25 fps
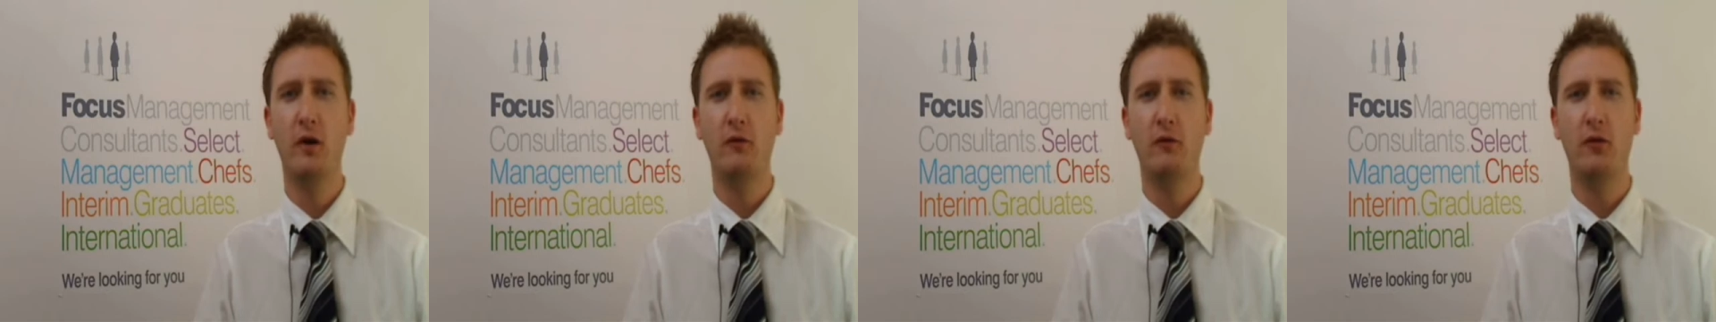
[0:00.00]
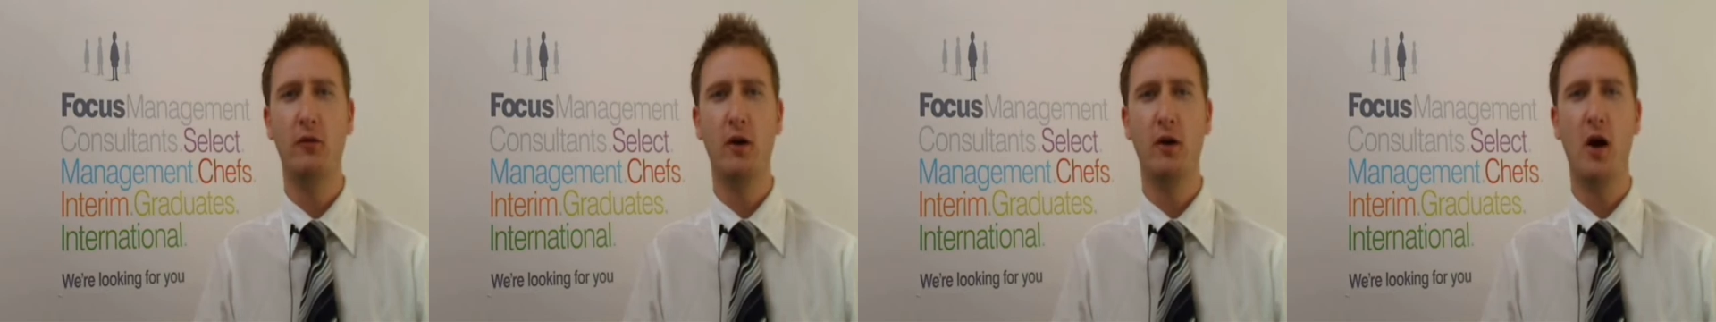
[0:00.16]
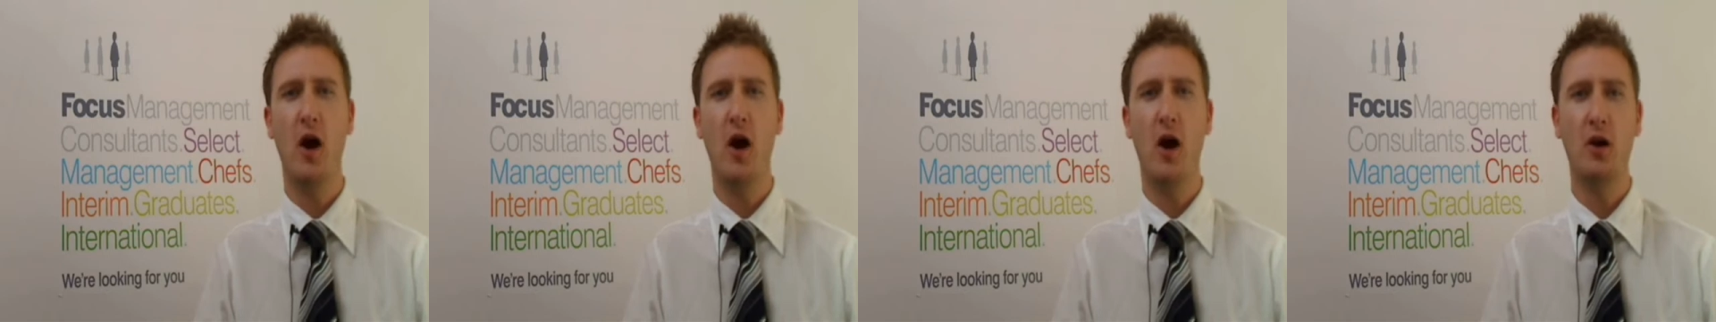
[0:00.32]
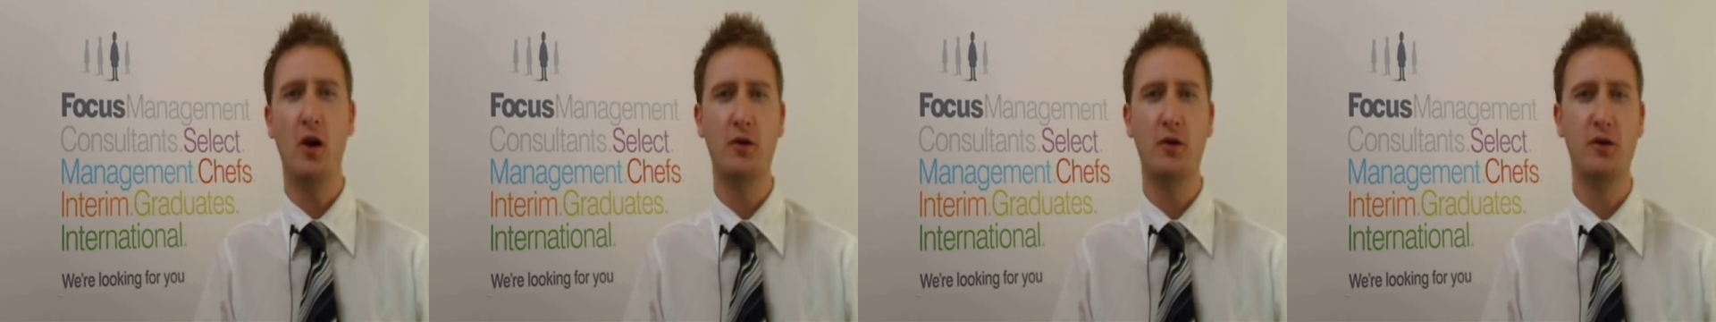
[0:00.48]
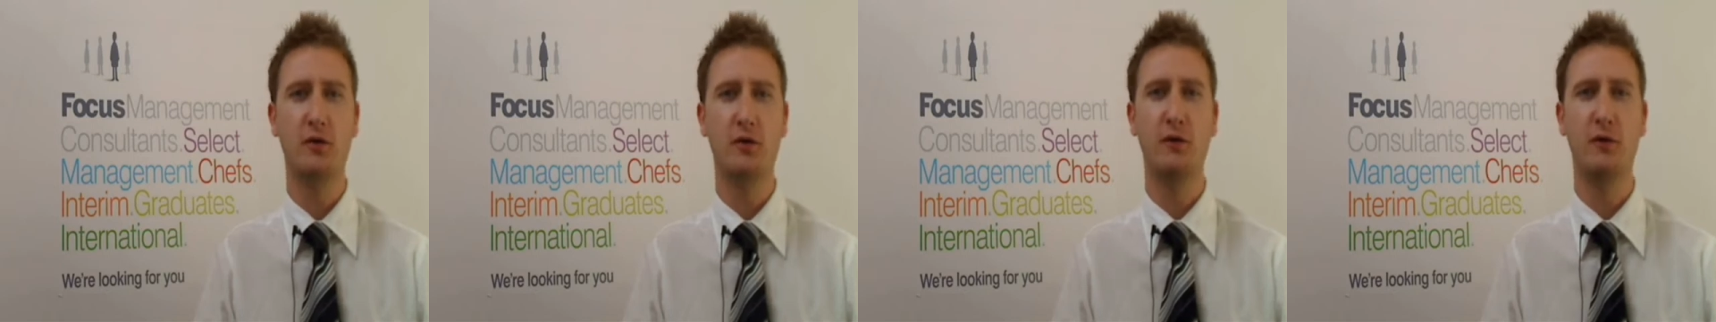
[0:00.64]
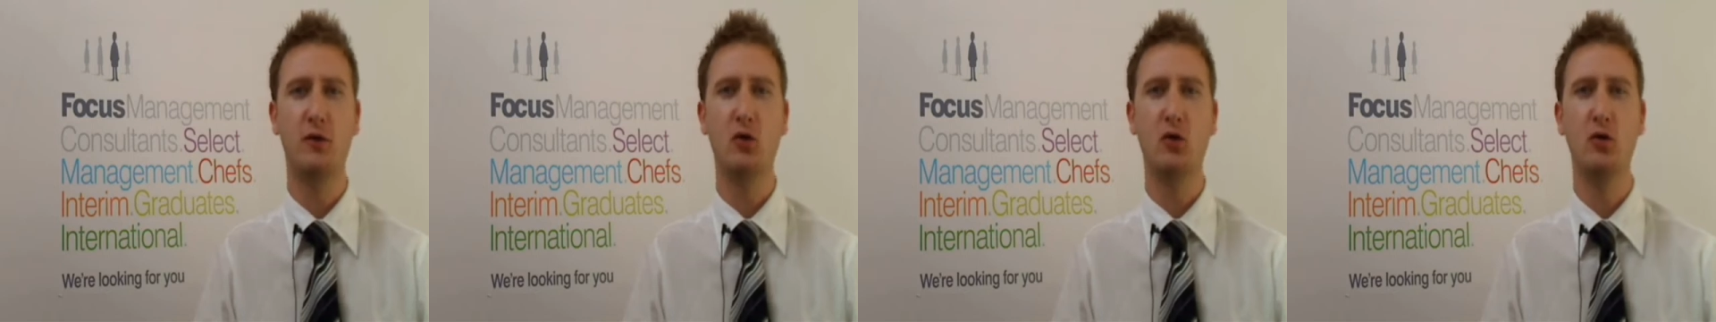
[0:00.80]
for a
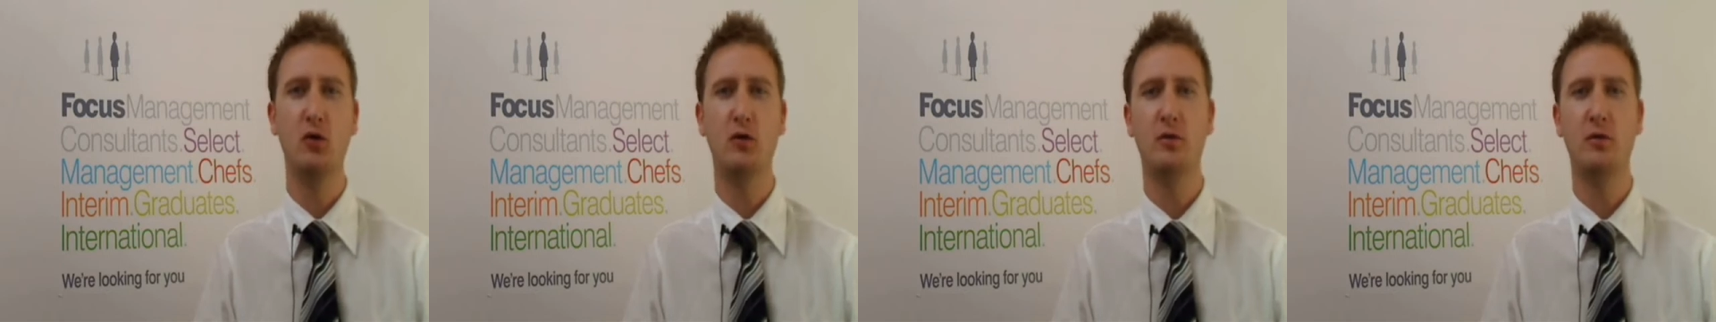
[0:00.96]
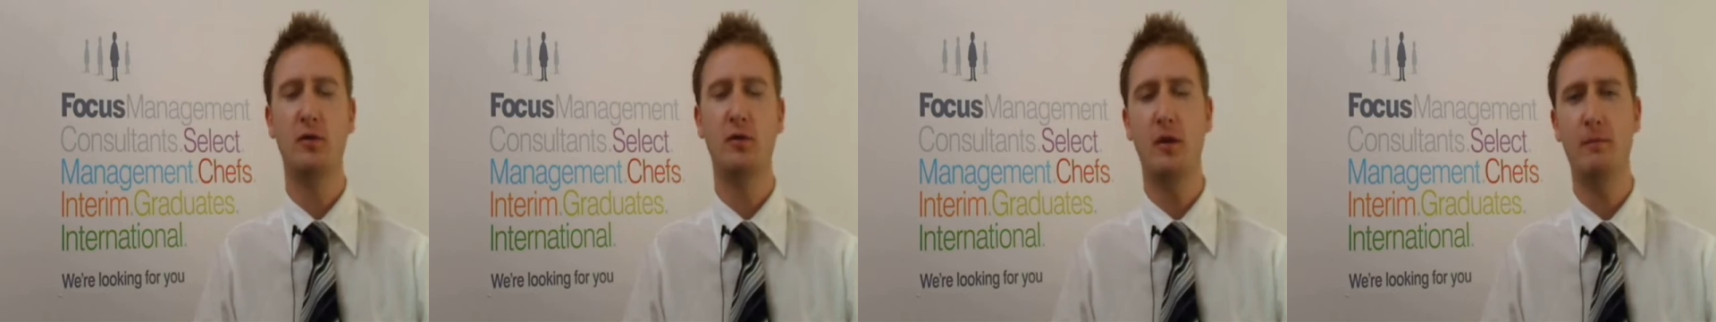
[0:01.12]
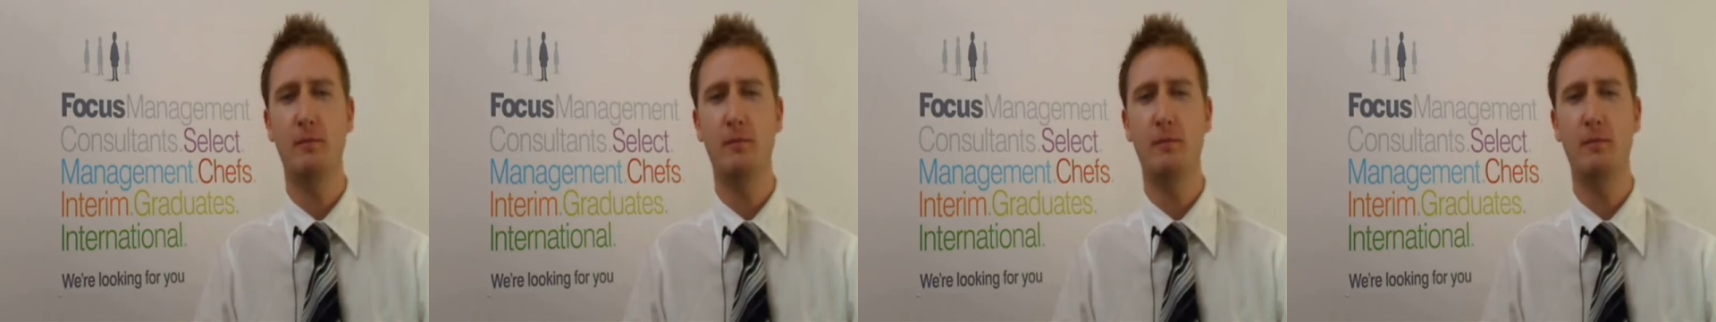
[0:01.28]
large food